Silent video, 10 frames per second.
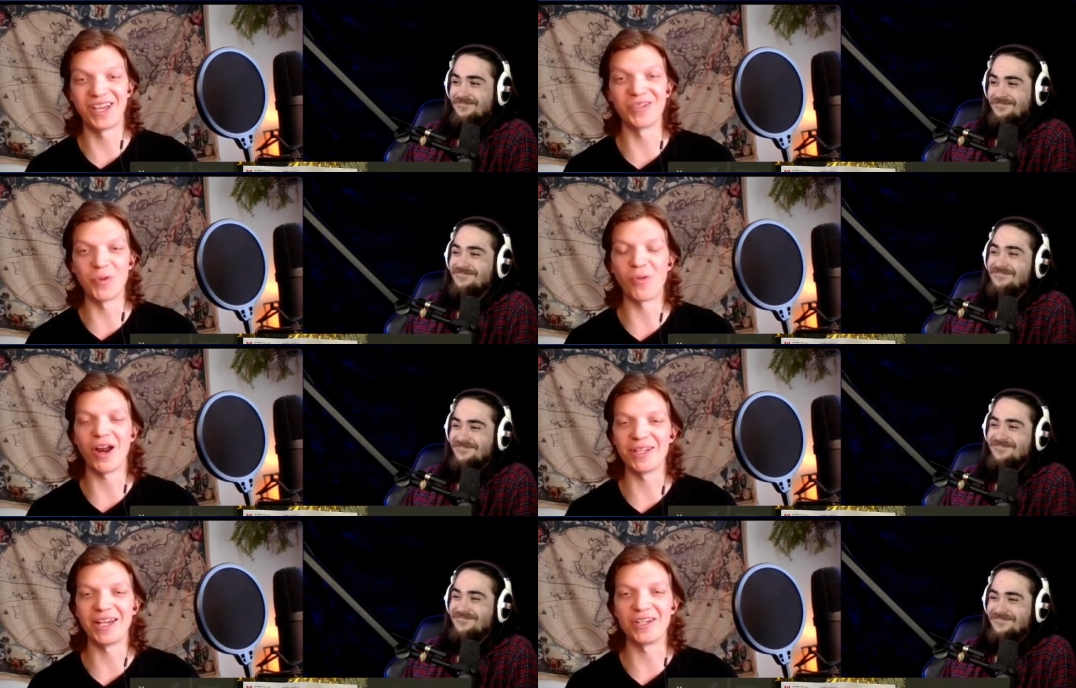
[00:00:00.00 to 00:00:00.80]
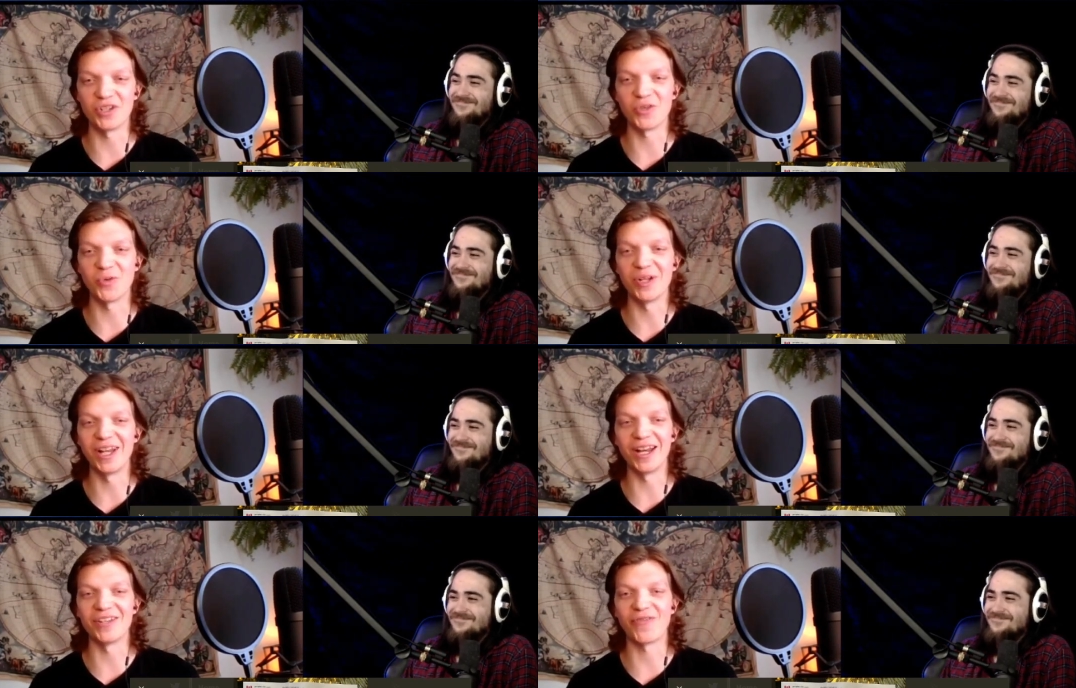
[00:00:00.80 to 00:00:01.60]
Speaker 1: because we brought attention to
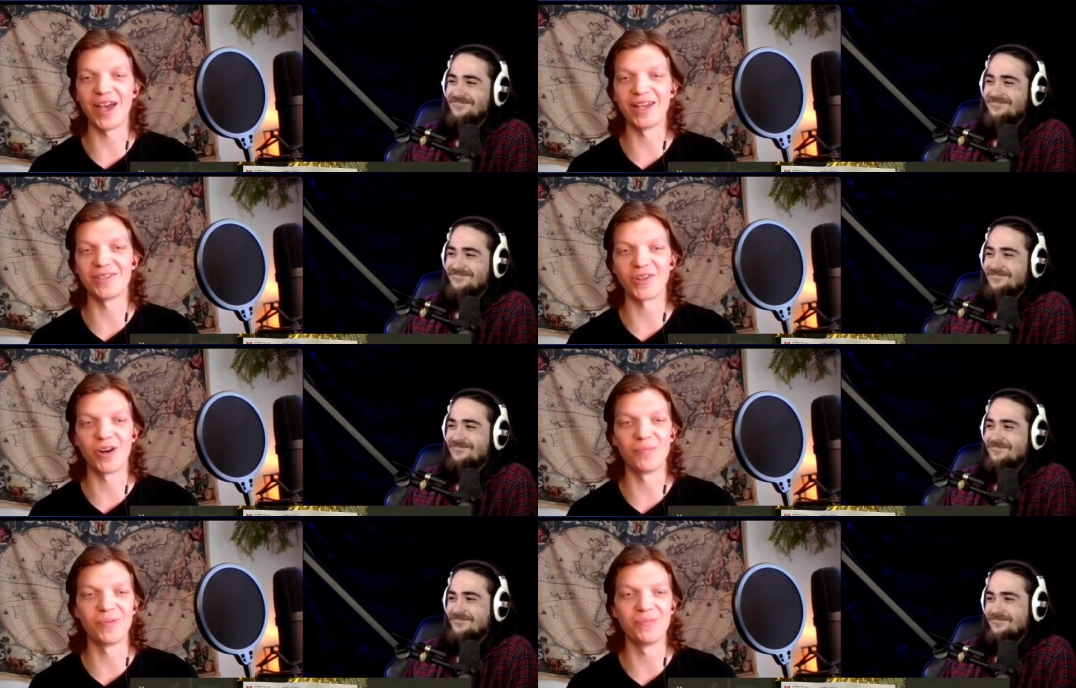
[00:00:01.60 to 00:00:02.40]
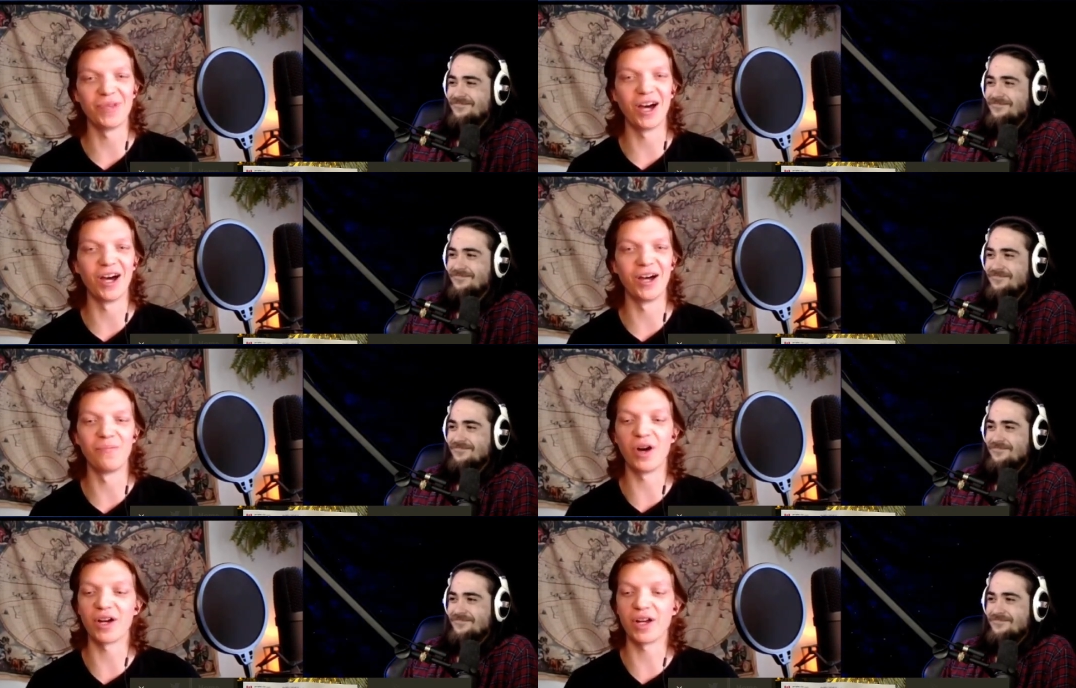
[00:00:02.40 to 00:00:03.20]
it and his fans started
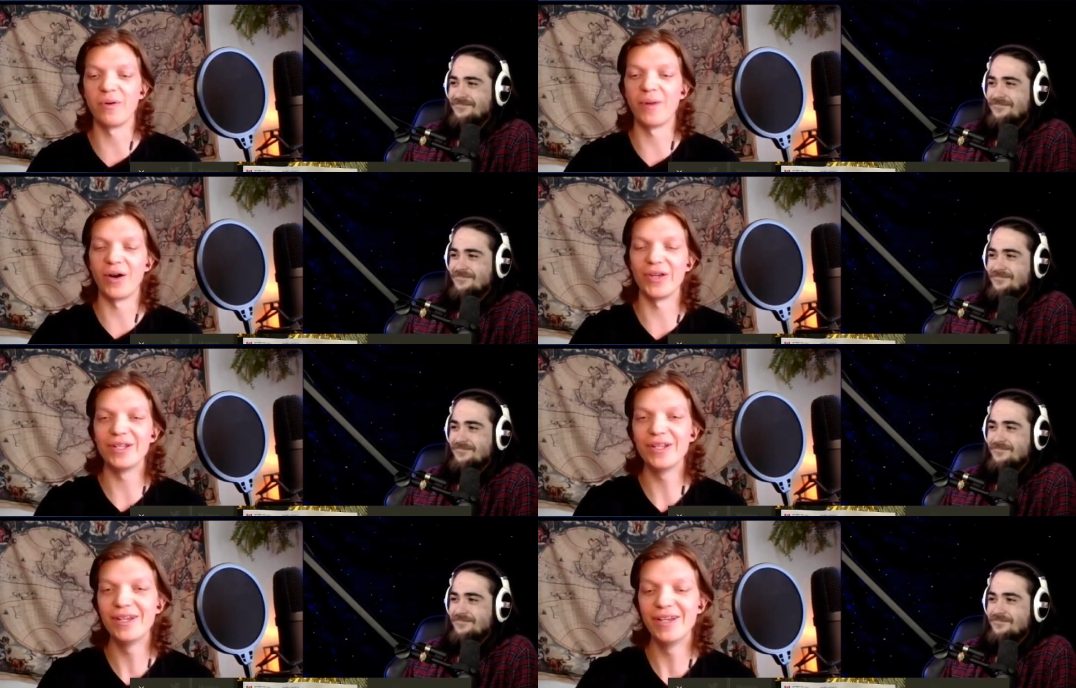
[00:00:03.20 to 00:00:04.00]
uh, bugging him about it.